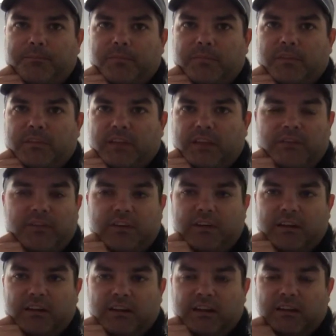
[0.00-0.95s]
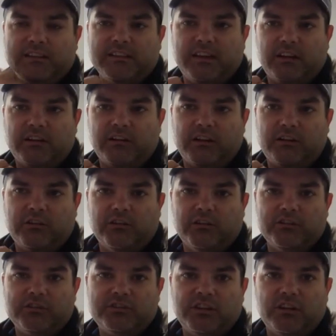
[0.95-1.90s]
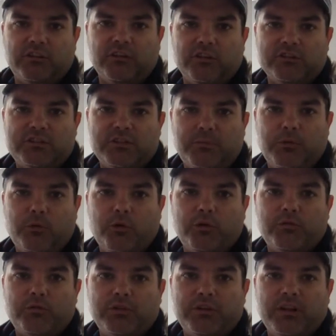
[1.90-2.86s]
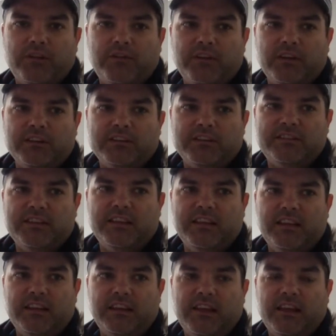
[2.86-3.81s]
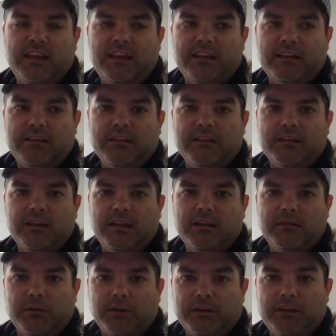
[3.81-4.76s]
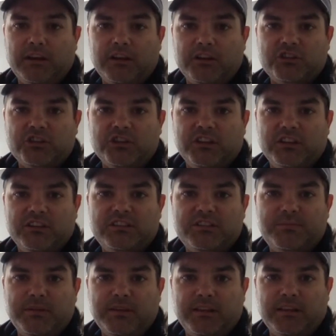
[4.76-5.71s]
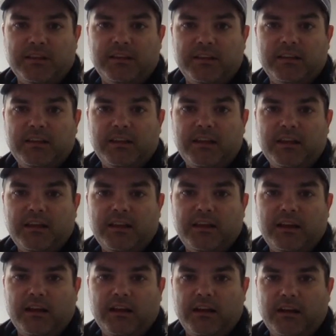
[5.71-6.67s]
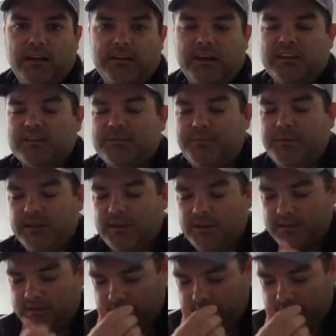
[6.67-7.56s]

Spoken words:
definitely, like I said, across the board, we're definitely seeing a reduction in spend, not spend,